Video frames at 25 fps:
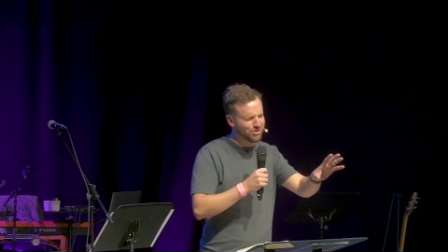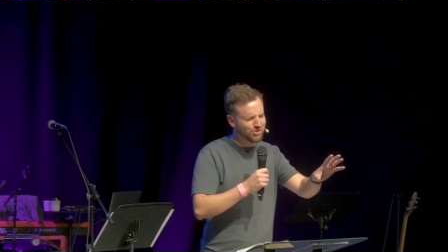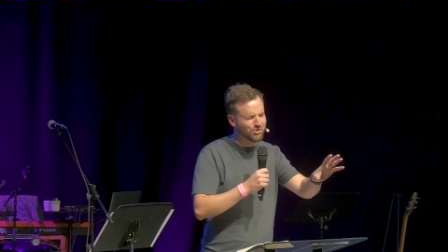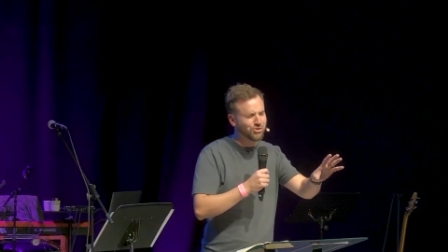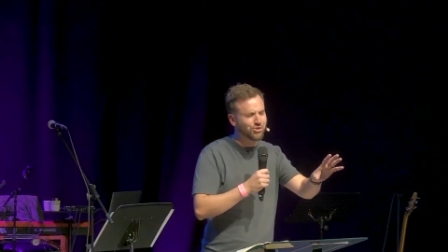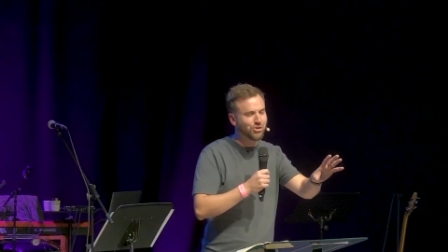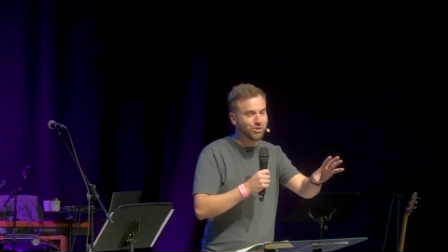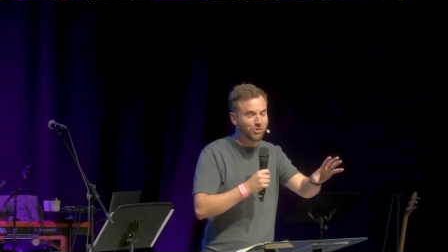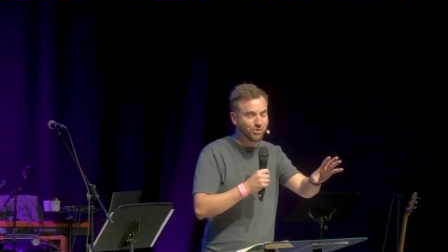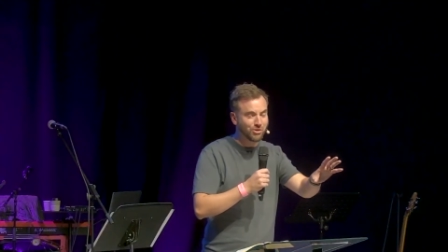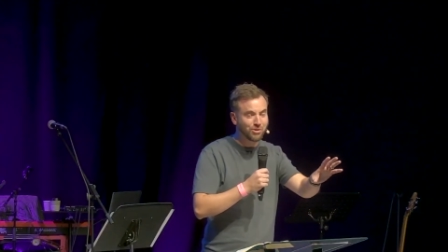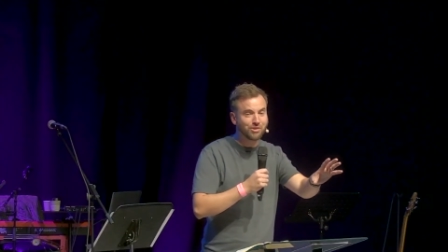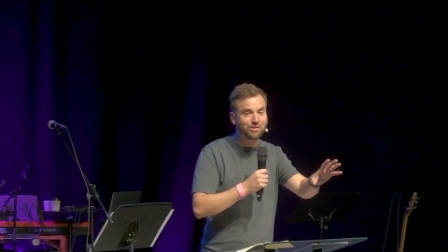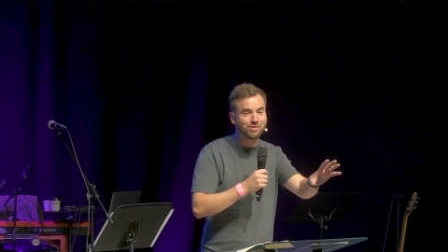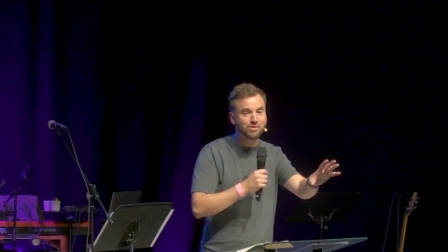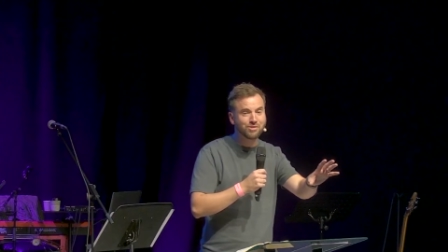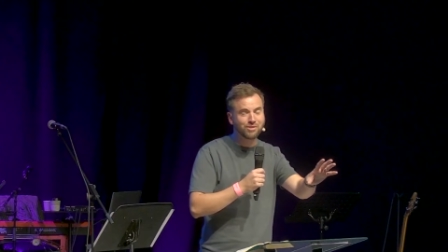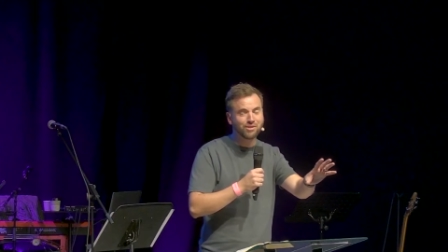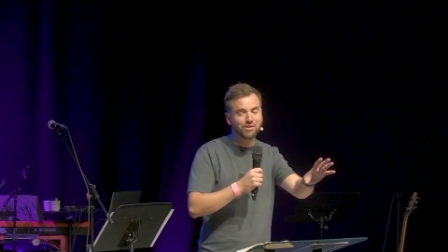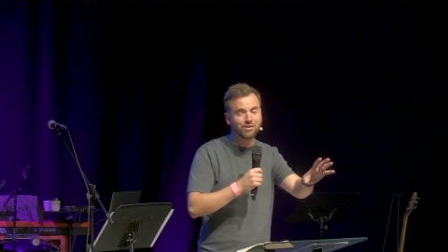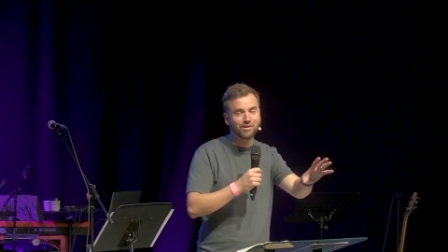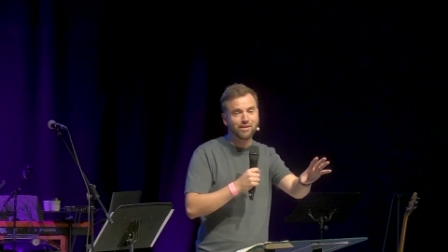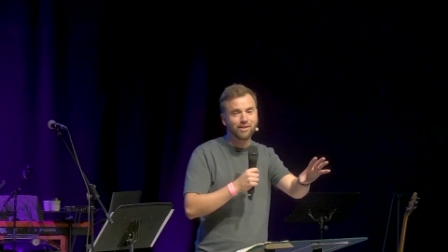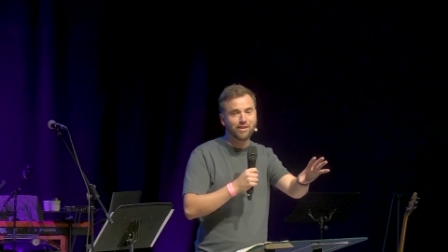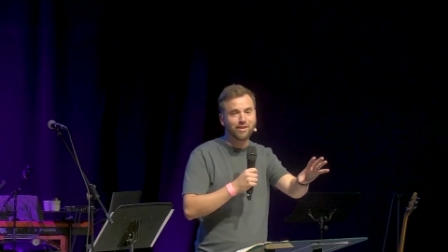Judas
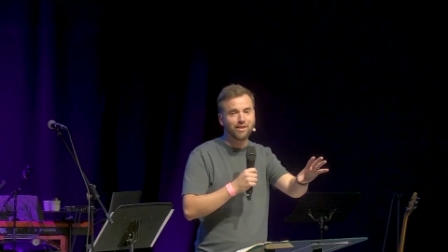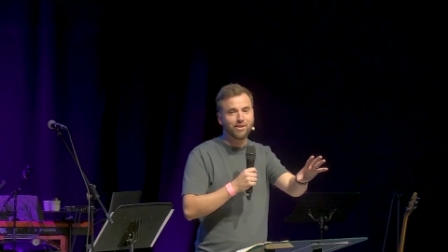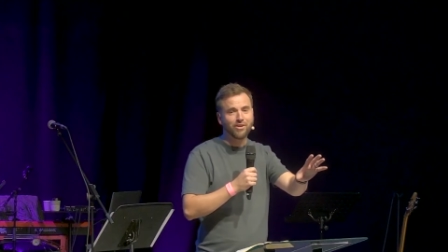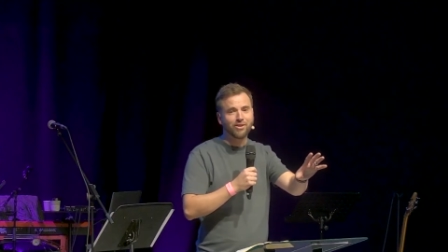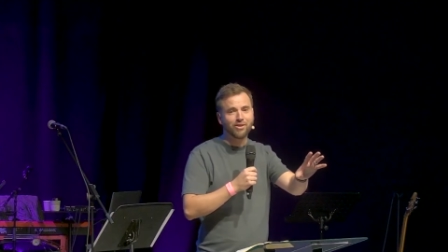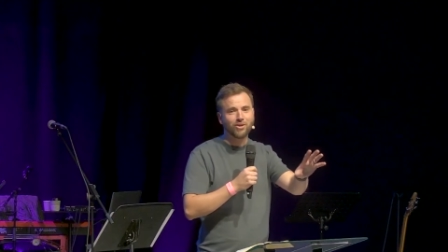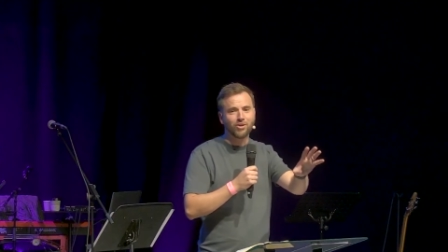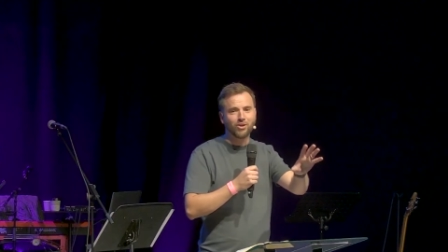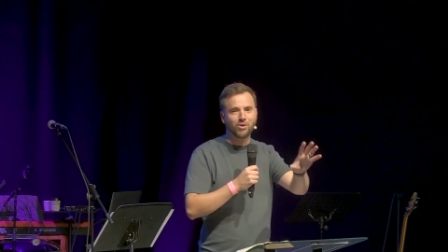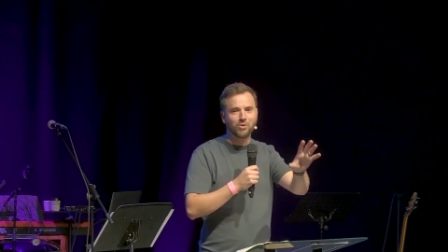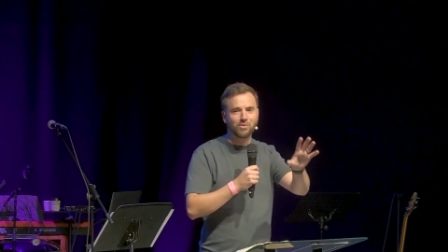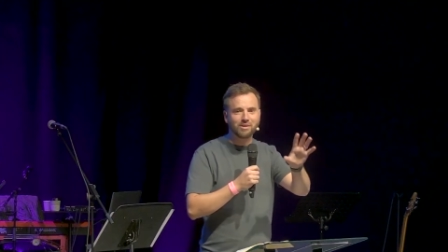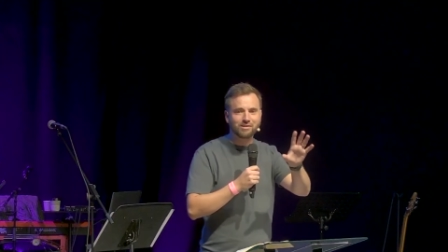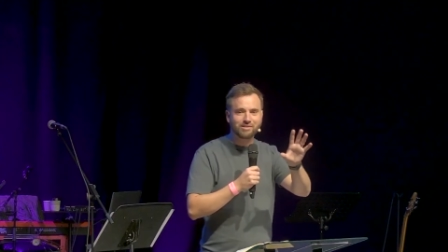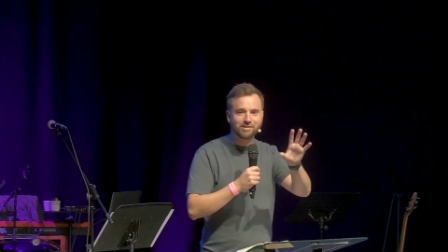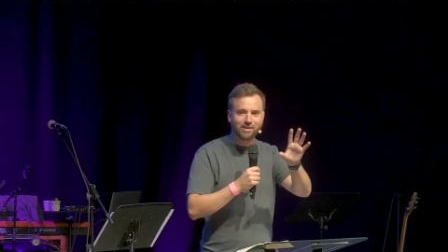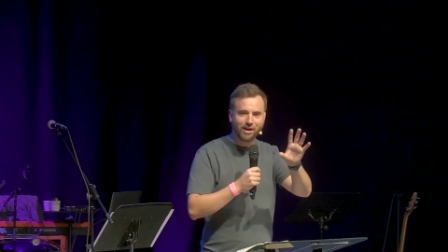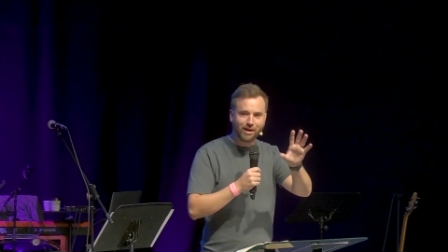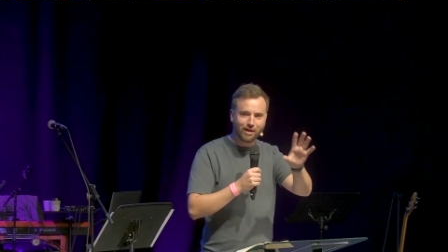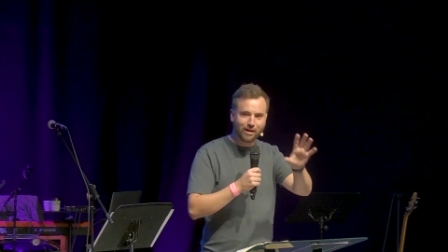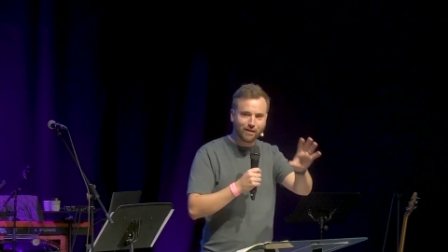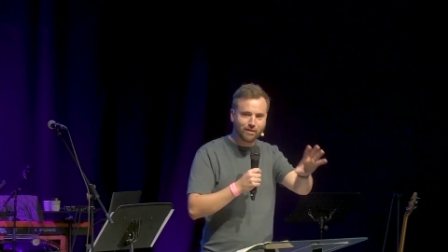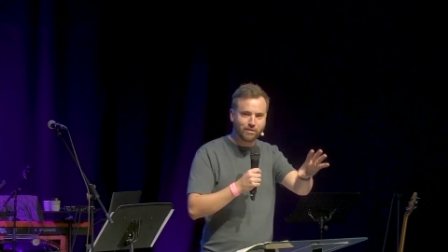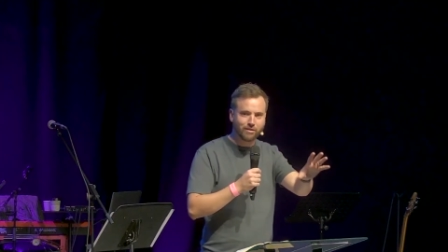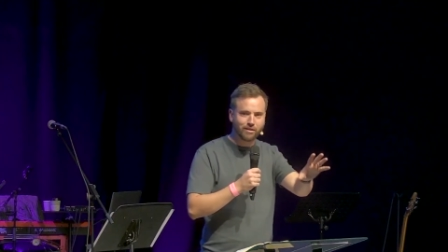who is kind
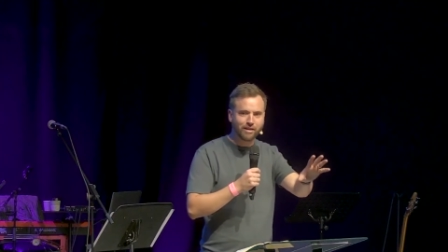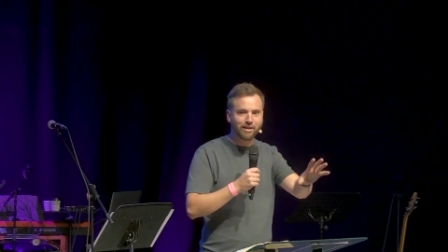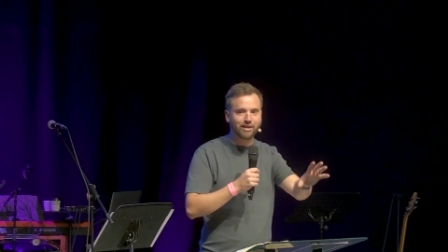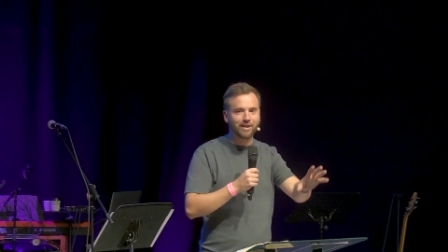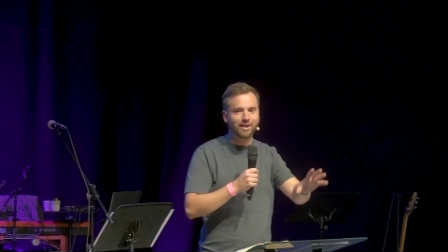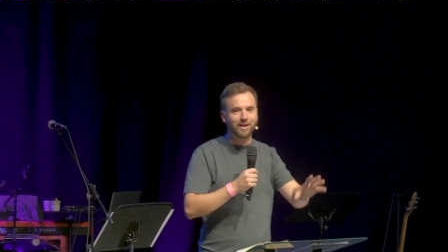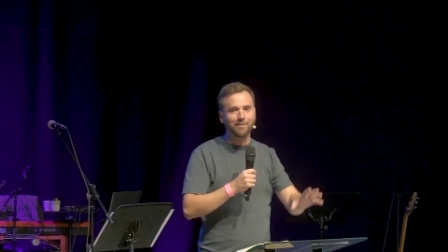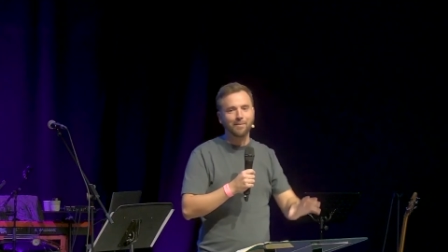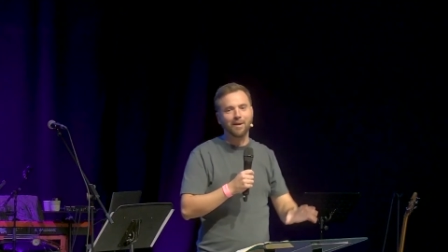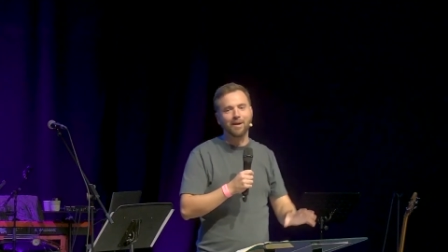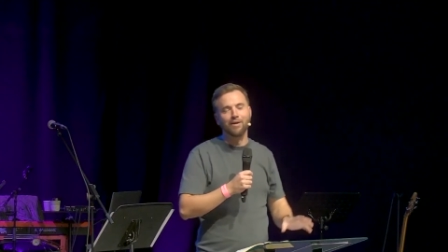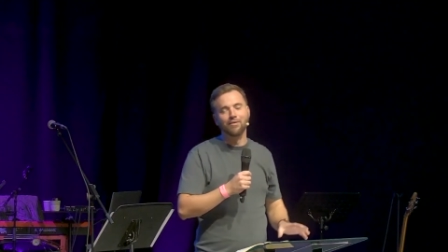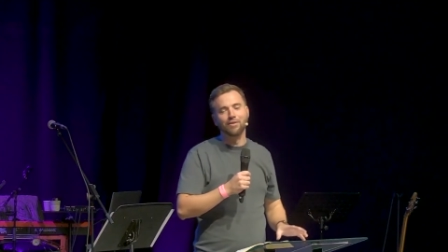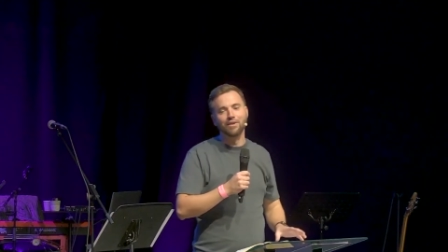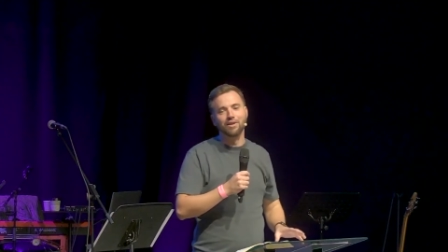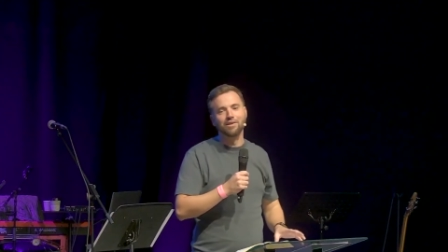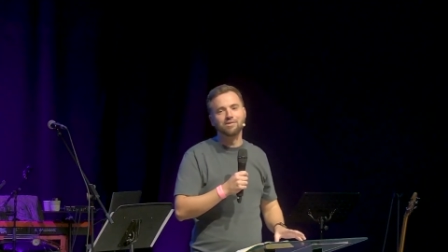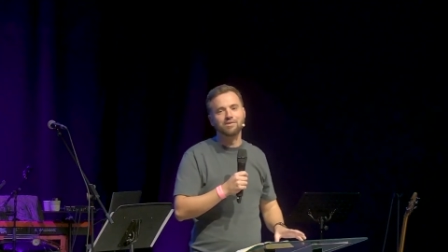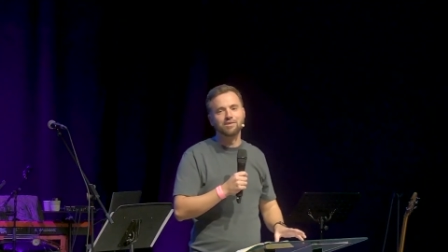of thinking about this.